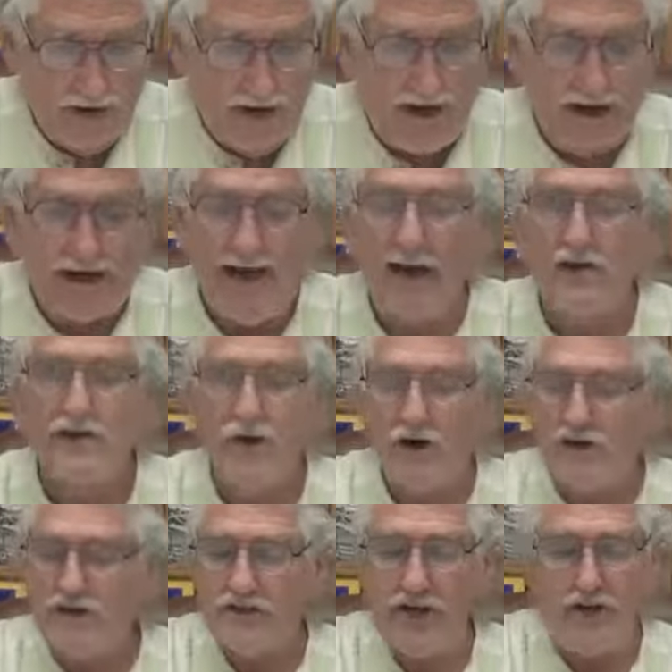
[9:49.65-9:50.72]
And I guess you
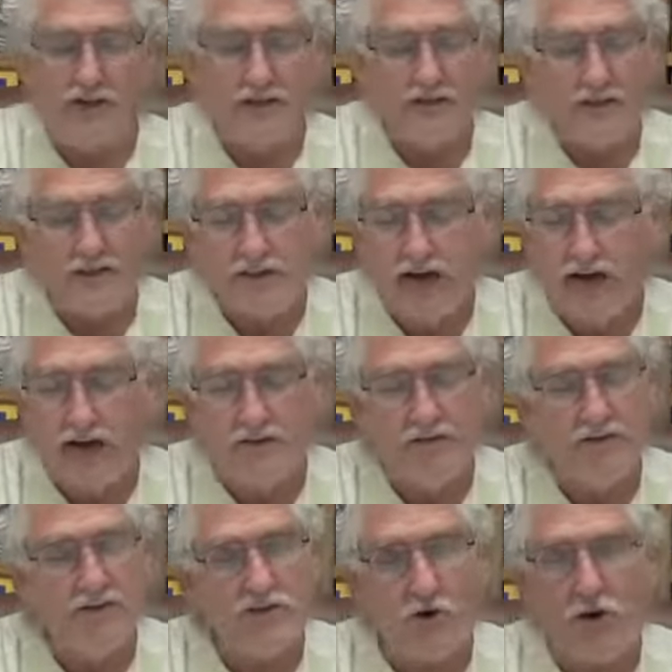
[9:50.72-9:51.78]
could say this is kind of
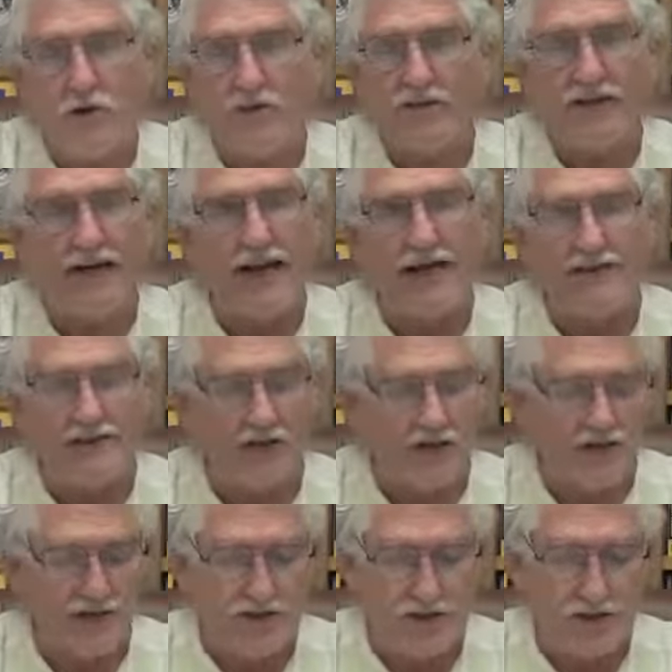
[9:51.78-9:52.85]
the story with
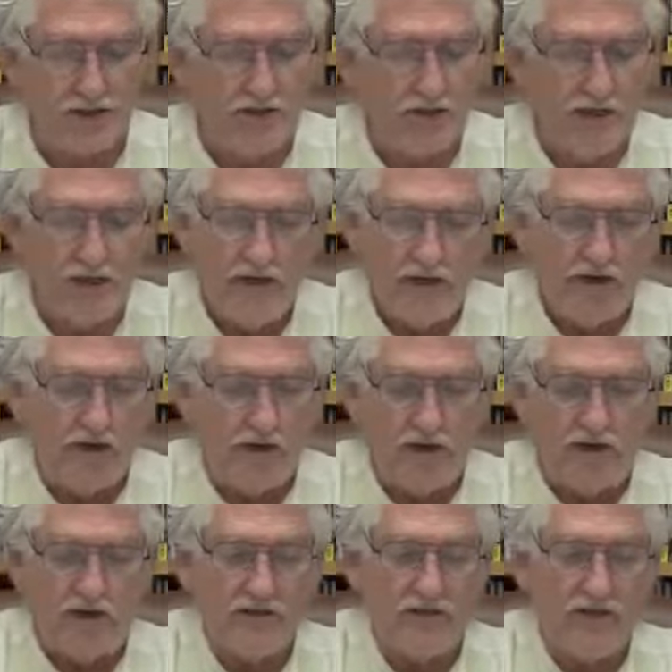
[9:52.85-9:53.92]
glandulars, too. You
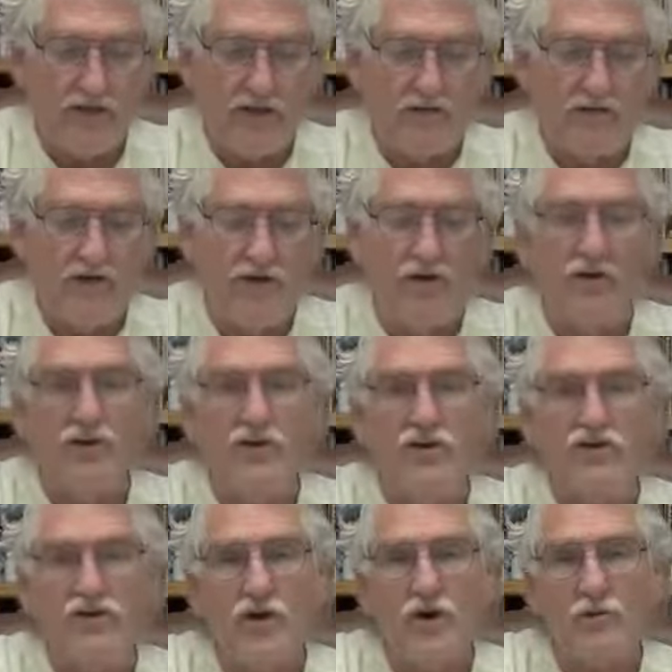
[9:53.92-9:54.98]
can
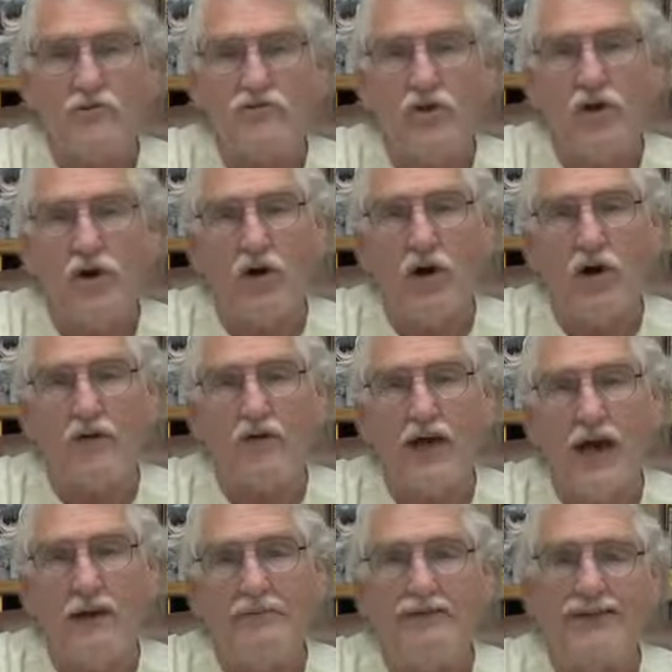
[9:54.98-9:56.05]
use herbs for a long
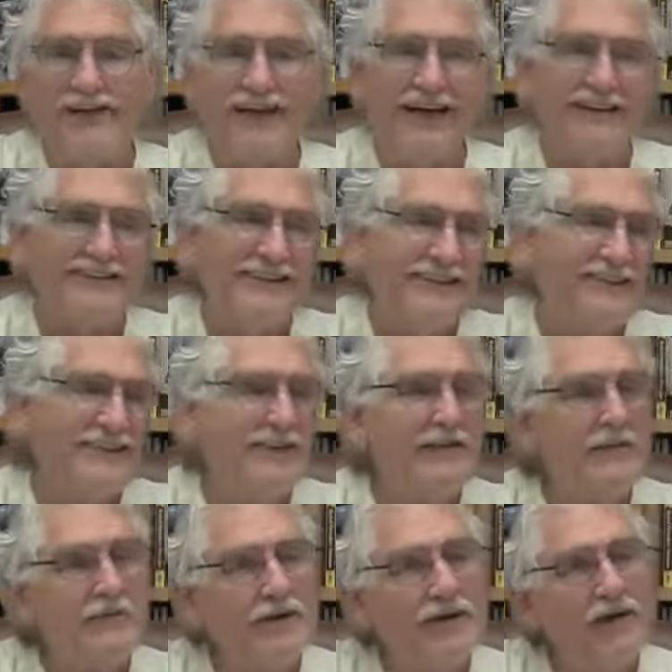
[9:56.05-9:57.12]
time, and the glands just
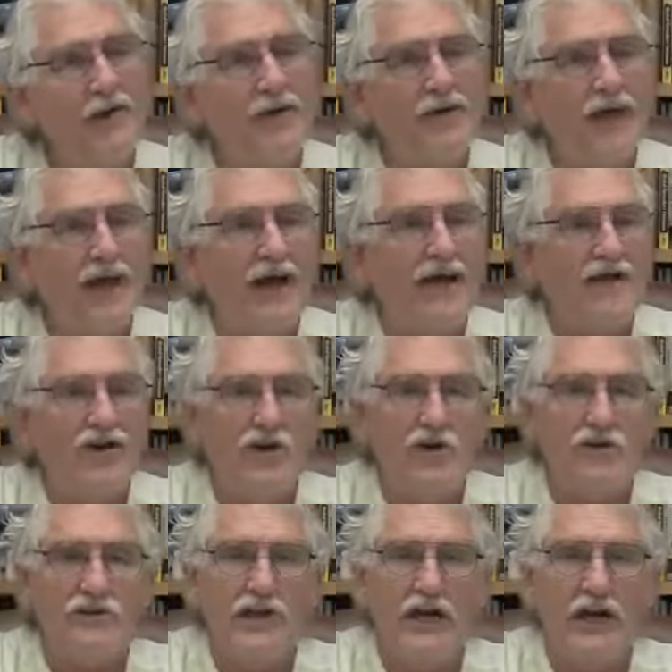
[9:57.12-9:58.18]
seem to be okay, and you
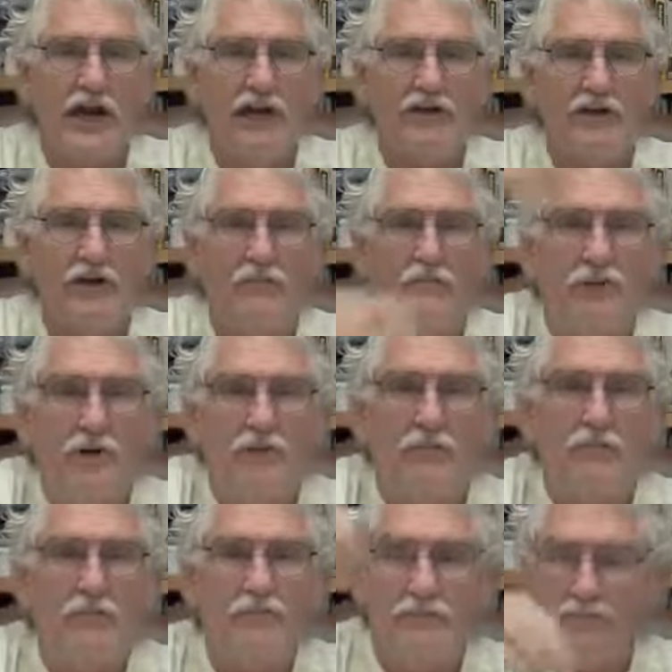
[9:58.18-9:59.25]
use a glandular, and
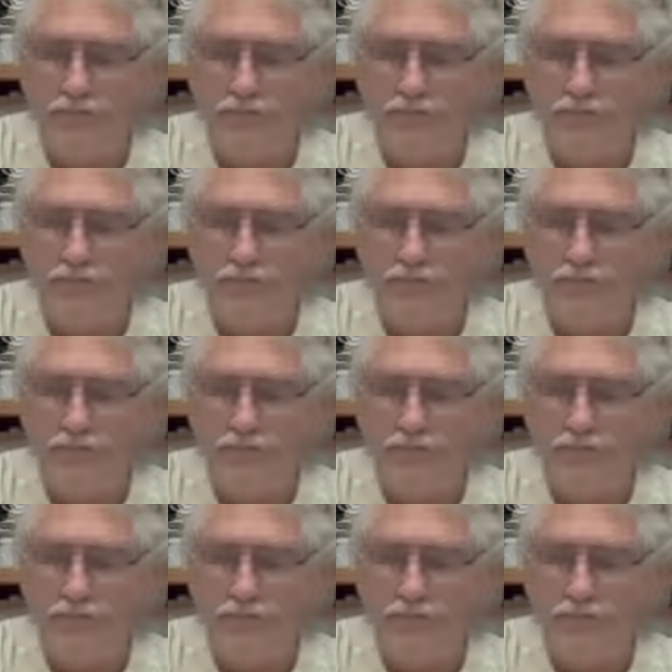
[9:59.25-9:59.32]
boom.